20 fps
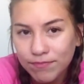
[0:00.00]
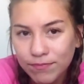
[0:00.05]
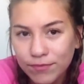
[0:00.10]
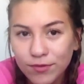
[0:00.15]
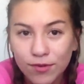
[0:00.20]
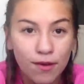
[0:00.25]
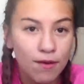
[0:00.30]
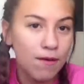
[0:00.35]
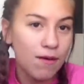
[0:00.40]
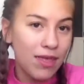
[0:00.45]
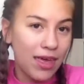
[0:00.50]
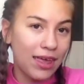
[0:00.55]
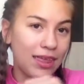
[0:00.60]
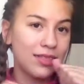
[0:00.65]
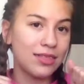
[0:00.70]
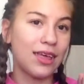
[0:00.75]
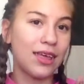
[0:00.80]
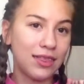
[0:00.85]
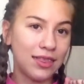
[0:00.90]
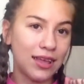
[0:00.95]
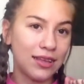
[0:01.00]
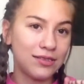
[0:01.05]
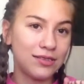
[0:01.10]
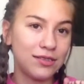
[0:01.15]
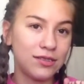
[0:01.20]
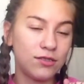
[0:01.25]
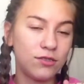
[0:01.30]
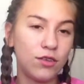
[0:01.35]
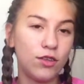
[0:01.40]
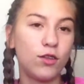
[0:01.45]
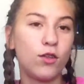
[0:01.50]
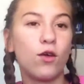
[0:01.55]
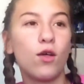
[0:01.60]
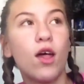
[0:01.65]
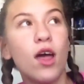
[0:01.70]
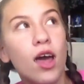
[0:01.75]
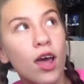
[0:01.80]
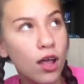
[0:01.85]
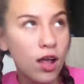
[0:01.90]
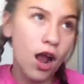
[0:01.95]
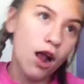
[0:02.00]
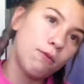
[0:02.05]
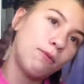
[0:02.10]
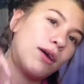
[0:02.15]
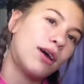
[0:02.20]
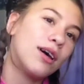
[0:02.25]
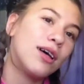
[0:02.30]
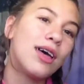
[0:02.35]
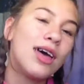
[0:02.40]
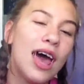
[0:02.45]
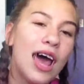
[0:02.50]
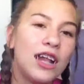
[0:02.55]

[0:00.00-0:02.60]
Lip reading: So like this. So you do a cartwheel